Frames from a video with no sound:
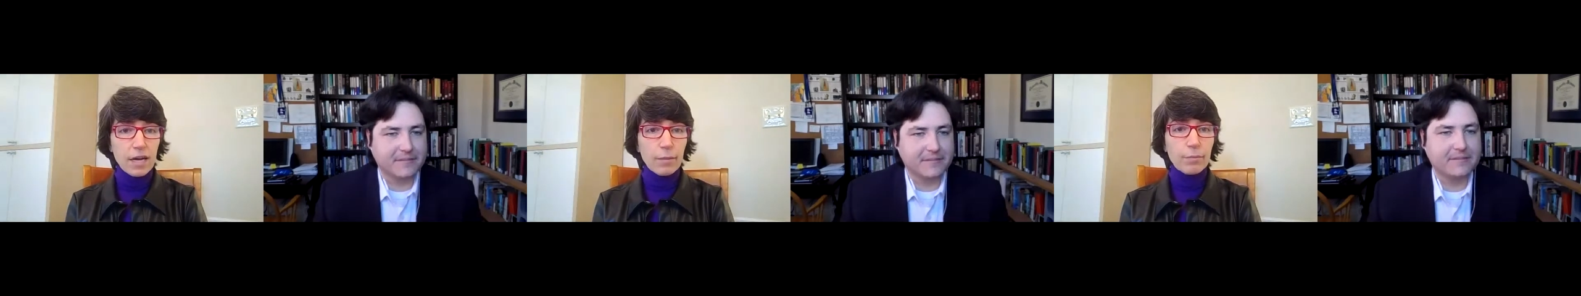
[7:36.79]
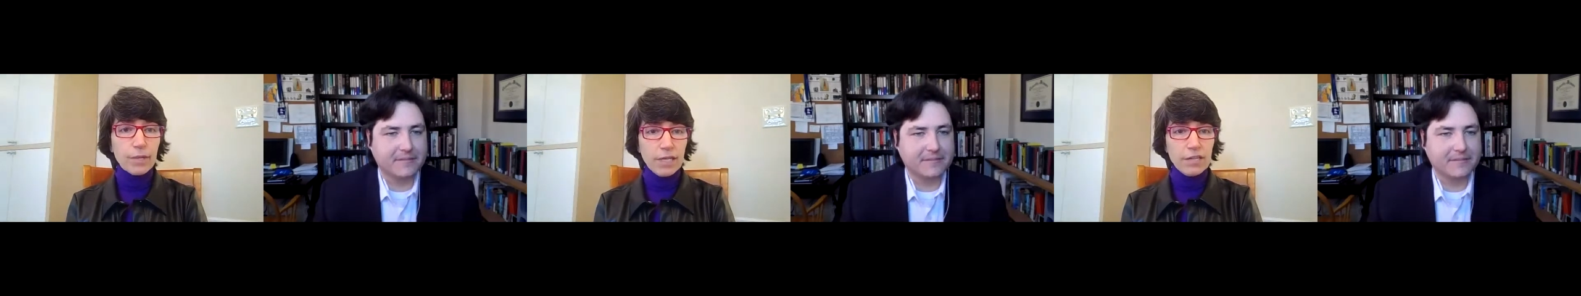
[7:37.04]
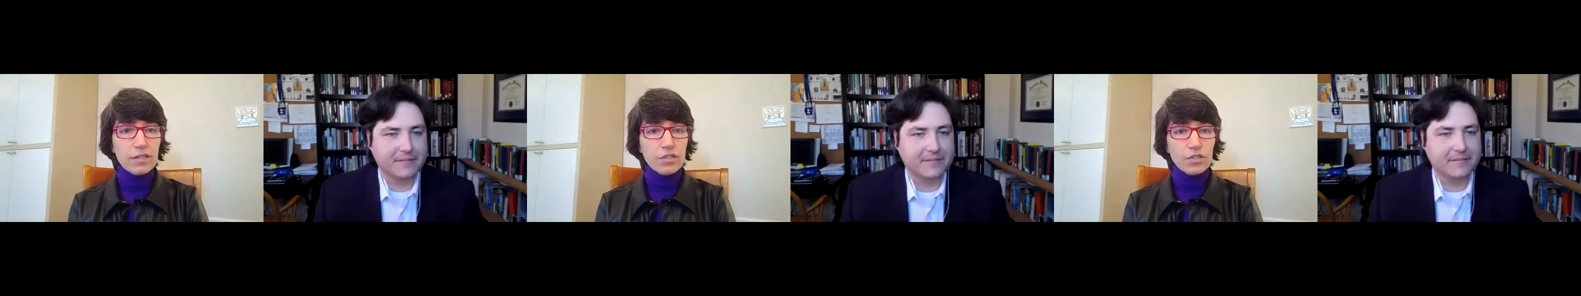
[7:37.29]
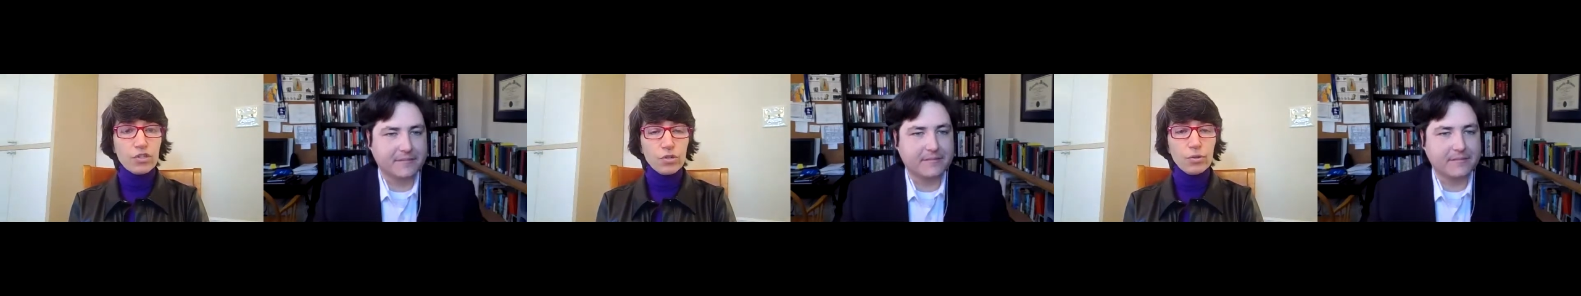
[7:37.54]
Speaker 1: companies
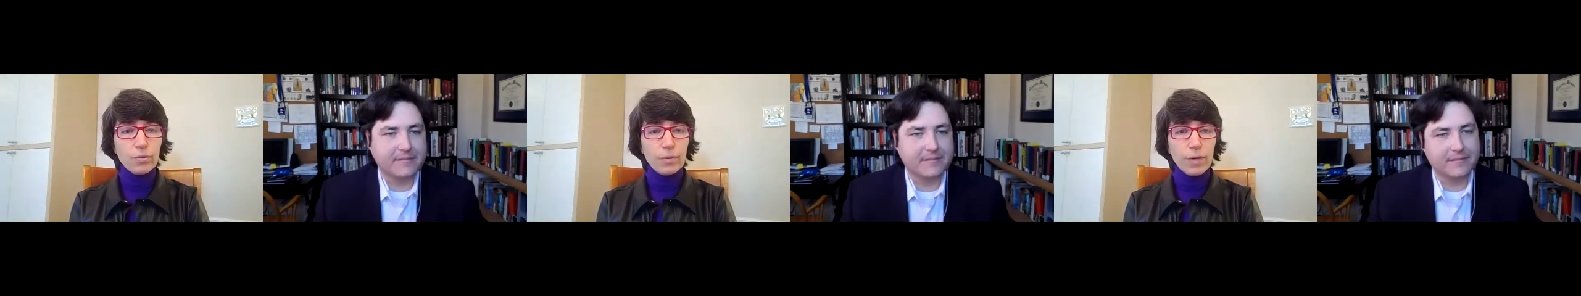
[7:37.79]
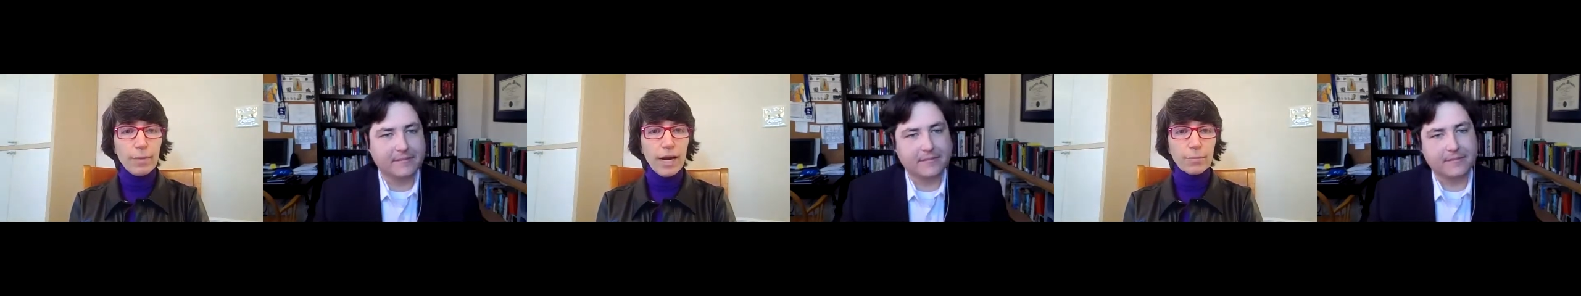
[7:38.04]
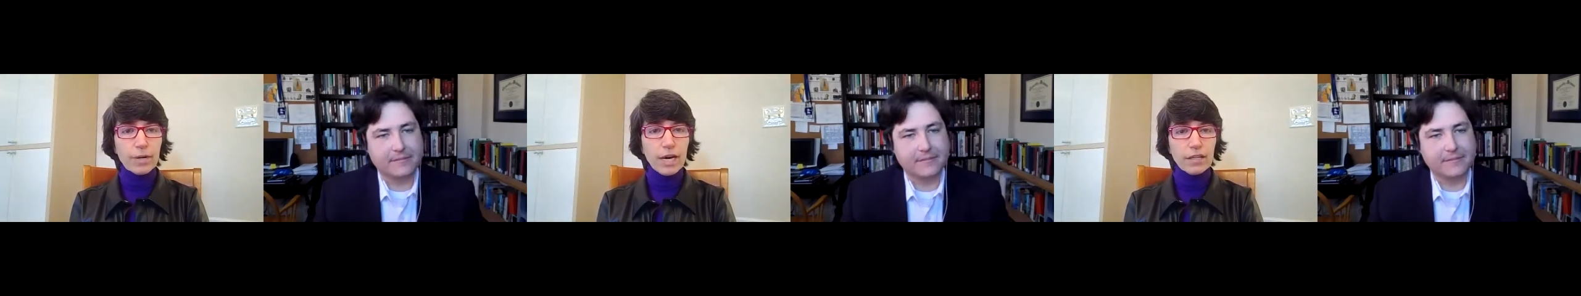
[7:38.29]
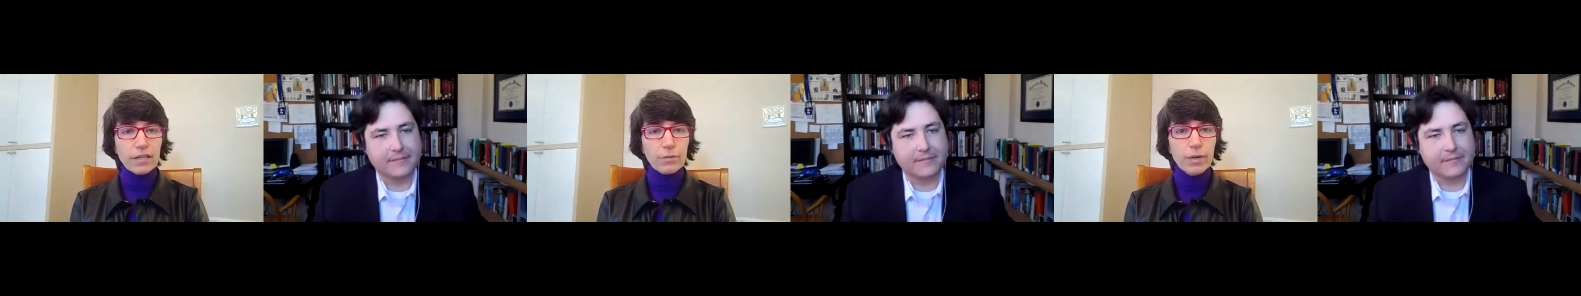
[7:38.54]
to do about
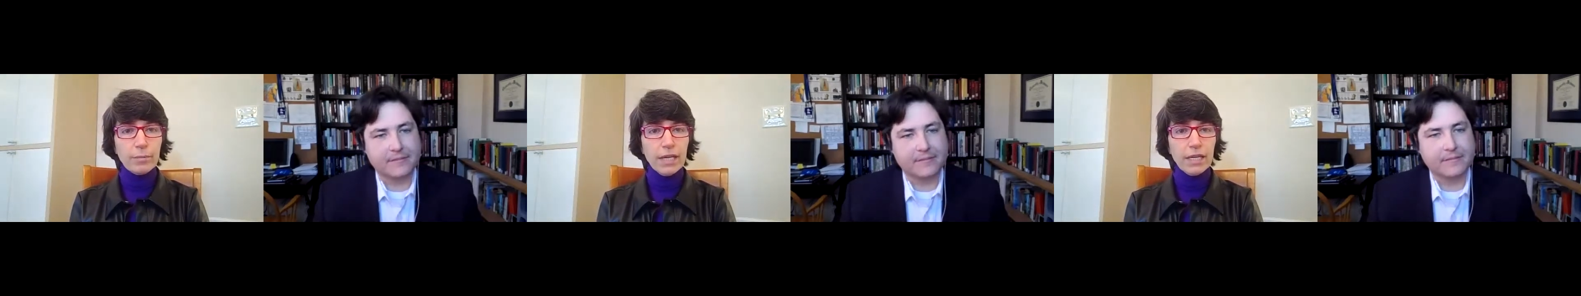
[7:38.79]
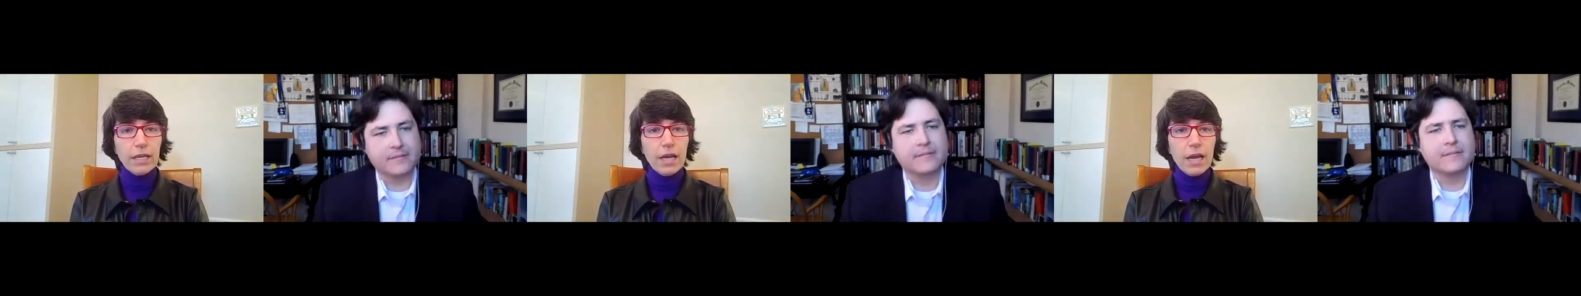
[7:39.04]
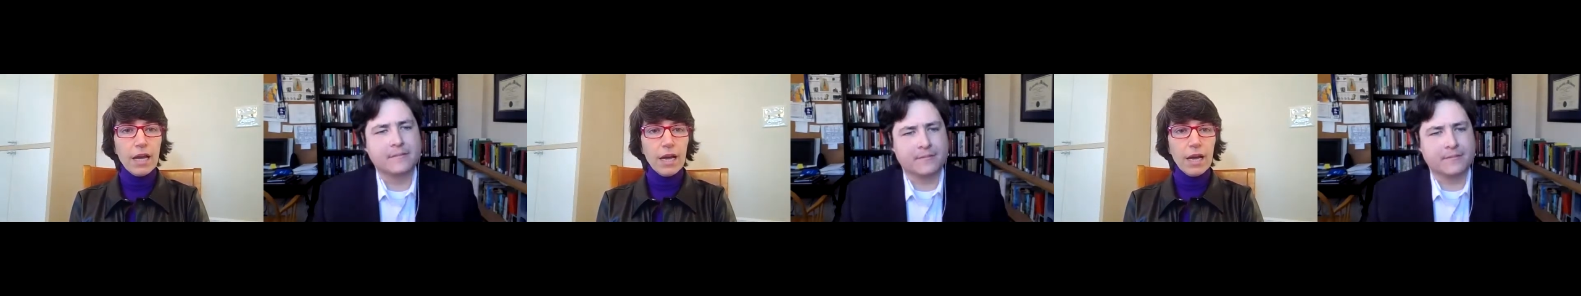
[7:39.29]
pregnant women.